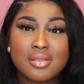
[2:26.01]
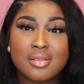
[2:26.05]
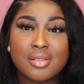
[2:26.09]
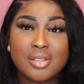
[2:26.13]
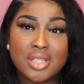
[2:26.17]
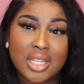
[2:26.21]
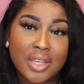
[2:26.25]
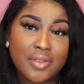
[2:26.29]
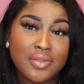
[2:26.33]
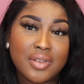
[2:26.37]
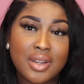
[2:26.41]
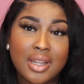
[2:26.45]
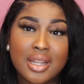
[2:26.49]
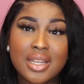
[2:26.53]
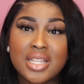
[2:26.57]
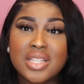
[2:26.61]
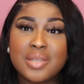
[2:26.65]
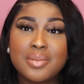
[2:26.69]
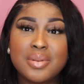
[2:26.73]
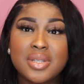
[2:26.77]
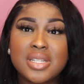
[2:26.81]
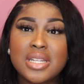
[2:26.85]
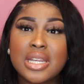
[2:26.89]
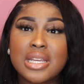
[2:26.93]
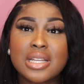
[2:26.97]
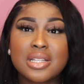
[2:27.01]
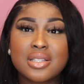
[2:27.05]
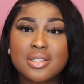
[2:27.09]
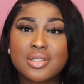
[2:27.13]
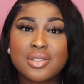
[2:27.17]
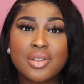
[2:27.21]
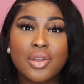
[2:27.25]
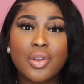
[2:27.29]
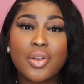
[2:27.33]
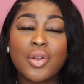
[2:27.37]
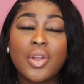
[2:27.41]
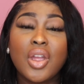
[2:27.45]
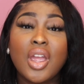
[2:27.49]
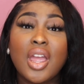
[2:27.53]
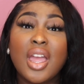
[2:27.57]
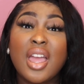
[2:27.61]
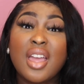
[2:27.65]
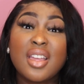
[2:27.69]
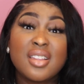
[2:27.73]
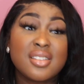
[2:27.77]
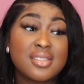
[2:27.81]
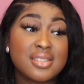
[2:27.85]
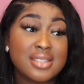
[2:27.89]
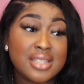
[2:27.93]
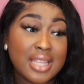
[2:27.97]
You definitely need to be checked. So
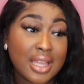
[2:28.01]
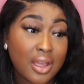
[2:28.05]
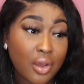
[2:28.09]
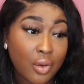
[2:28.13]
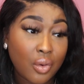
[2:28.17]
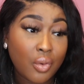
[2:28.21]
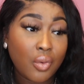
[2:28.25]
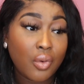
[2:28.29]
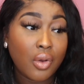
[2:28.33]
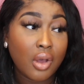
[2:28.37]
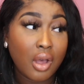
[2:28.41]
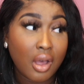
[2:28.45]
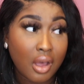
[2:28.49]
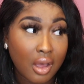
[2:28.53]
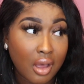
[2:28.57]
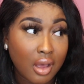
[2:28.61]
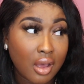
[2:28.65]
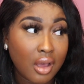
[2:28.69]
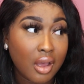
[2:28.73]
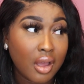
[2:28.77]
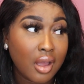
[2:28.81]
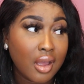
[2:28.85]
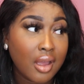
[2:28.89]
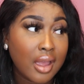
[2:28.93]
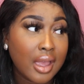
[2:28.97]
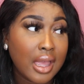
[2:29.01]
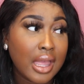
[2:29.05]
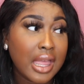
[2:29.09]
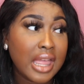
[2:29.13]
tell her